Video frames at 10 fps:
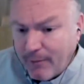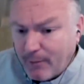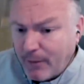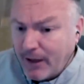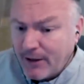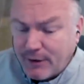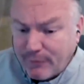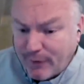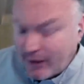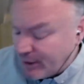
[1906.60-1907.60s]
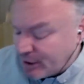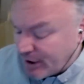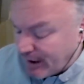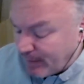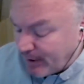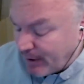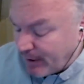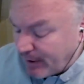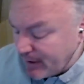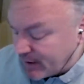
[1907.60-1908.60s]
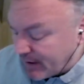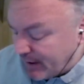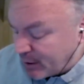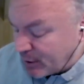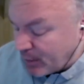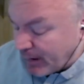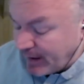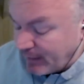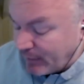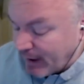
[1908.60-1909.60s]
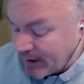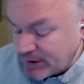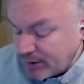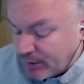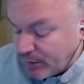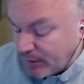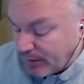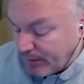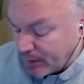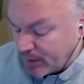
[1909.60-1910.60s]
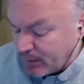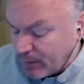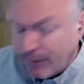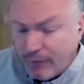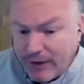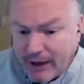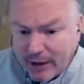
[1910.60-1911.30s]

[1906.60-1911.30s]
punter-friendly shape. But the only thing is, each way, the rags do all look impossible. I mean, Vienna